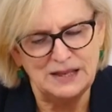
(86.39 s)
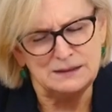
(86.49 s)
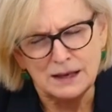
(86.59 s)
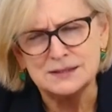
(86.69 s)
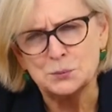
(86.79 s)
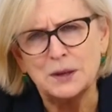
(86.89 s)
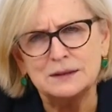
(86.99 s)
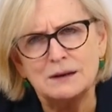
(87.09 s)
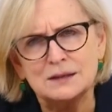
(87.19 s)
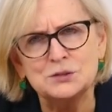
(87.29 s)
Nice weight,
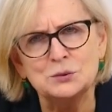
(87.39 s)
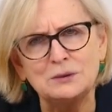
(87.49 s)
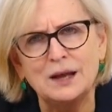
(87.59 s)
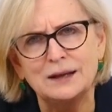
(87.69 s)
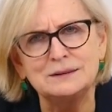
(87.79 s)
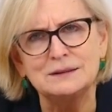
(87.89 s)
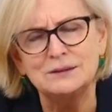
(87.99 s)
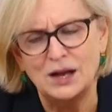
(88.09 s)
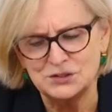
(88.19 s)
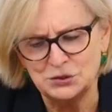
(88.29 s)
not too light,
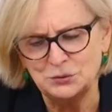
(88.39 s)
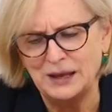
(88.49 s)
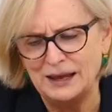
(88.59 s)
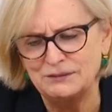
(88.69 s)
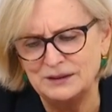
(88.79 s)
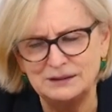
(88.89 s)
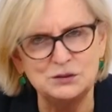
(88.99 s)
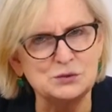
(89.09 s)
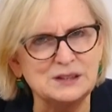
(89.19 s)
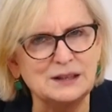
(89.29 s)
not too heavy. It
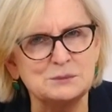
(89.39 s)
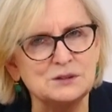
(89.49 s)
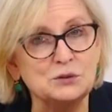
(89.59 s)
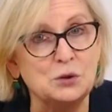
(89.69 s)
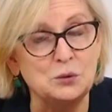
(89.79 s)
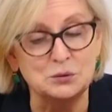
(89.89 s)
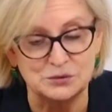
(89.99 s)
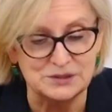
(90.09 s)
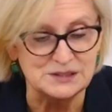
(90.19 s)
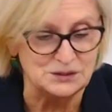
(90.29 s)
usually comes in gold
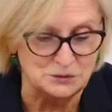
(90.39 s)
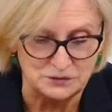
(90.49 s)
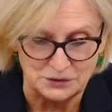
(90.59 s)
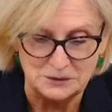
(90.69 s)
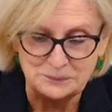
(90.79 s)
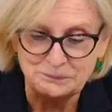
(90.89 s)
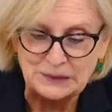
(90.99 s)
or silver.